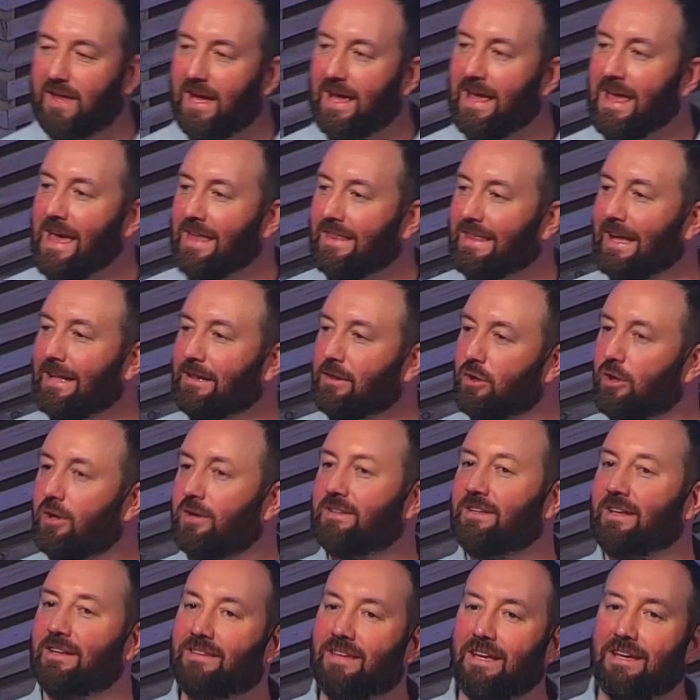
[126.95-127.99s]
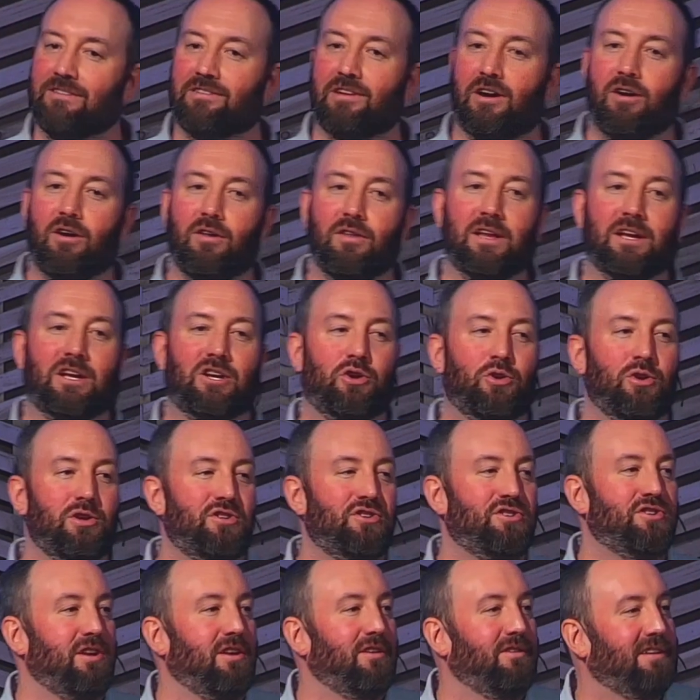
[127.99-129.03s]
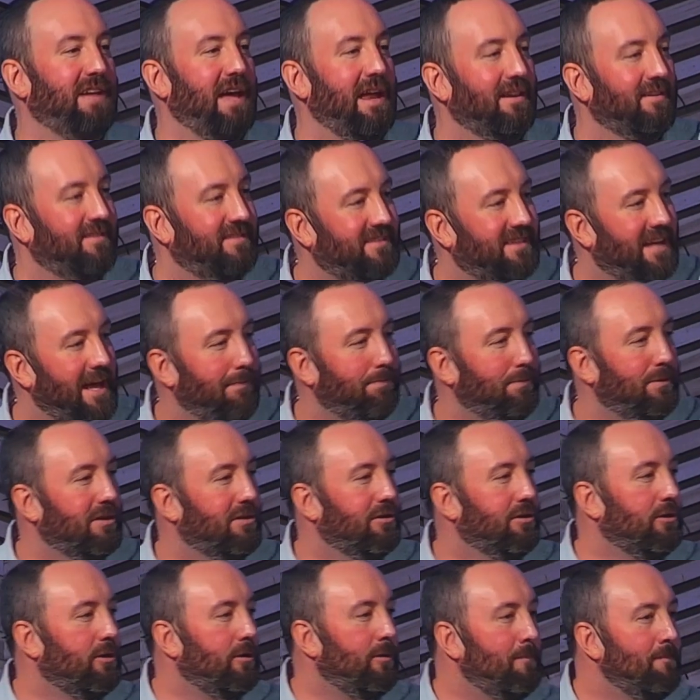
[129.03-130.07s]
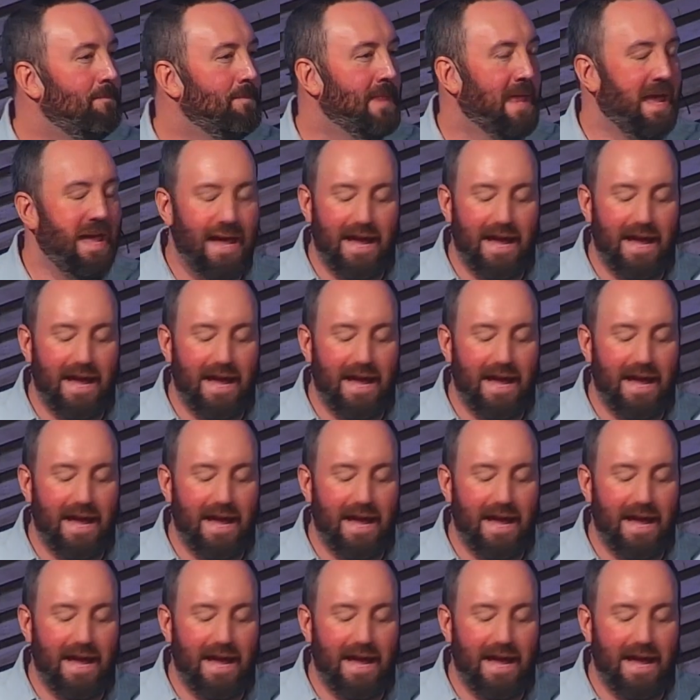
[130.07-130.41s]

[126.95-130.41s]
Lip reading: they looked at these early Christians kind of skeptical,